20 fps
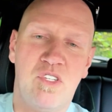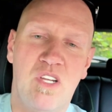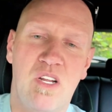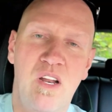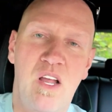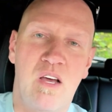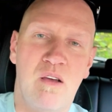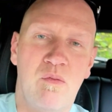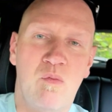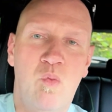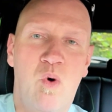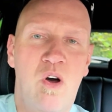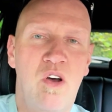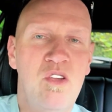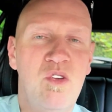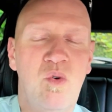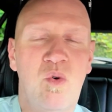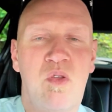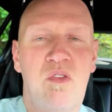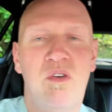look, what
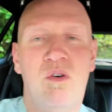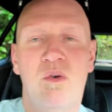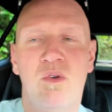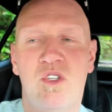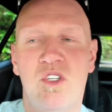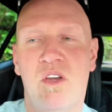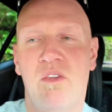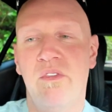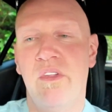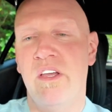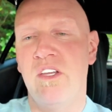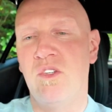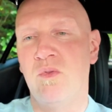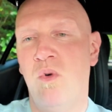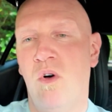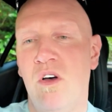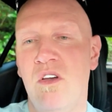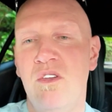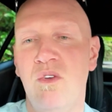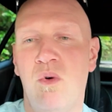are your thoughts on this?
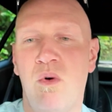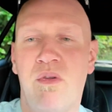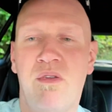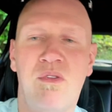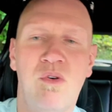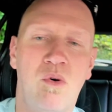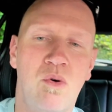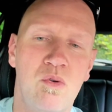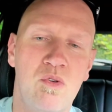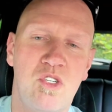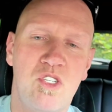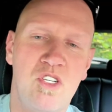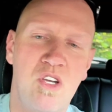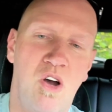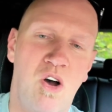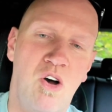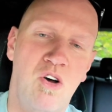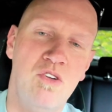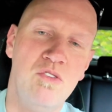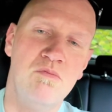What are your thoughts
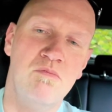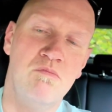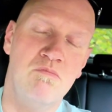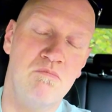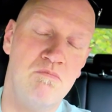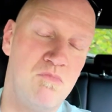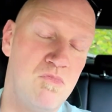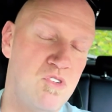on